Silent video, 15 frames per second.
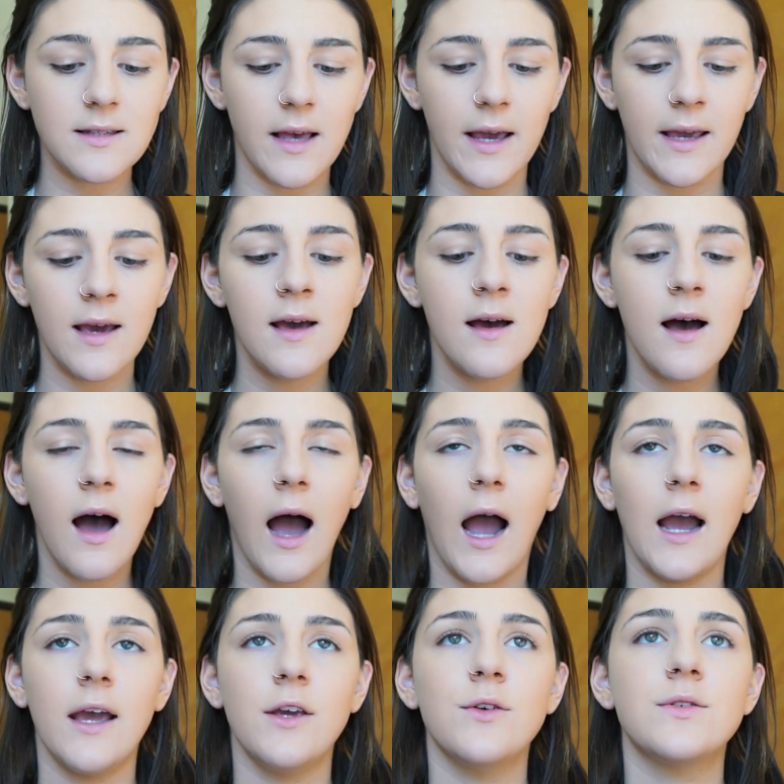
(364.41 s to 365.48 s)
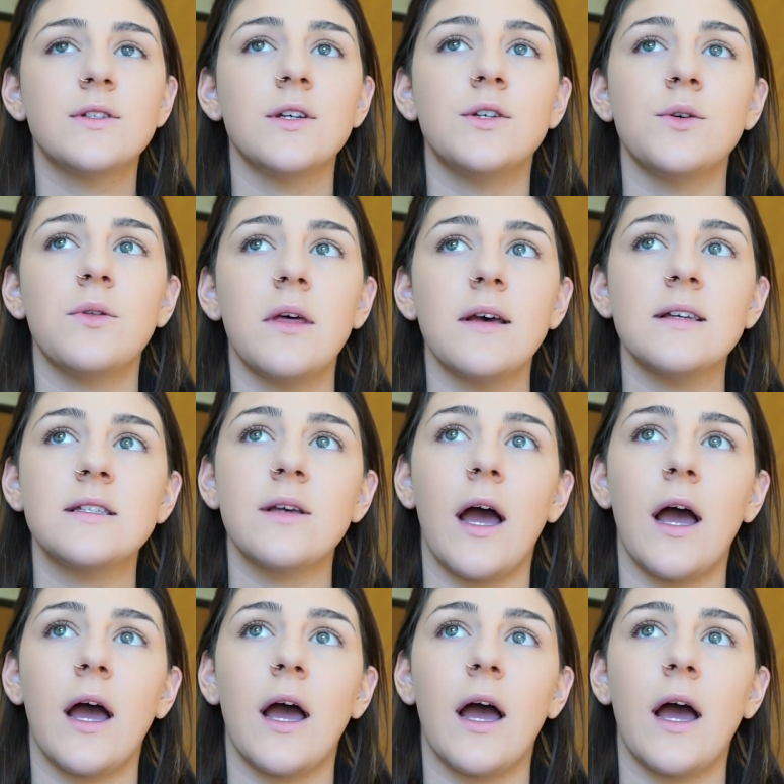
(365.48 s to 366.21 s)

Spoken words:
Like I used to do this.